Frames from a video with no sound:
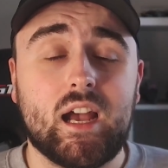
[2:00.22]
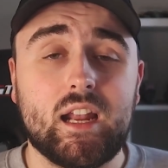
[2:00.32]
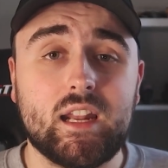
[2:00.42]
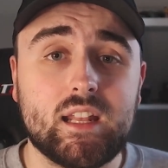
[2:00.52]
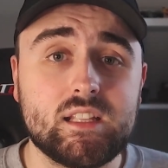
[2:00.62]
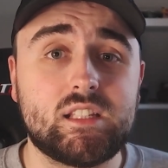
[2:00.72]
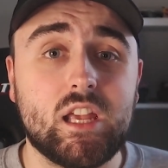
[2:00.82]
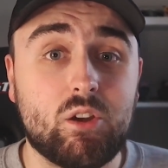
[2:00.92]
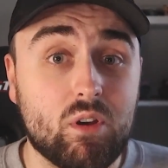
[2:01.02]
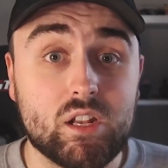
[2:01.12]
and it is the
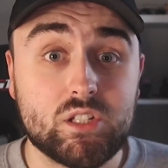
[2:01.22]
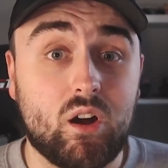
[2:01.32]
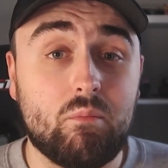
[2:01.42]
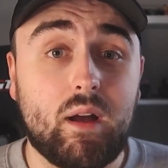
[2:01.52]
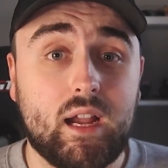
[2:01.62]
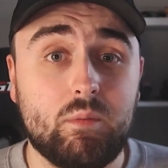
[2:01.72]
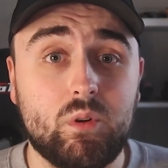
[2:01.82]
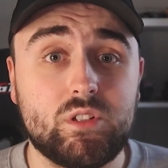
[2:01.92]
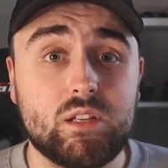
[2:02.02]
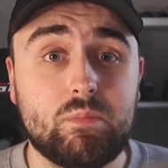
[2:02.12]
greatest comeback in
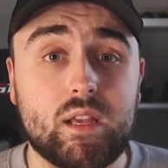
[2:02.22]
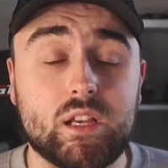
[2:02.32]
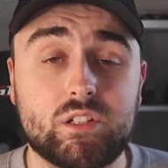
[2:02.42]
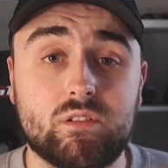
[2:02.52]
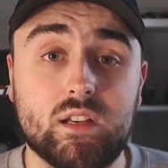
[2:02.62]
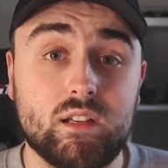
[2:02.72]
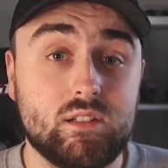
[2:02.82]
MotoGP history.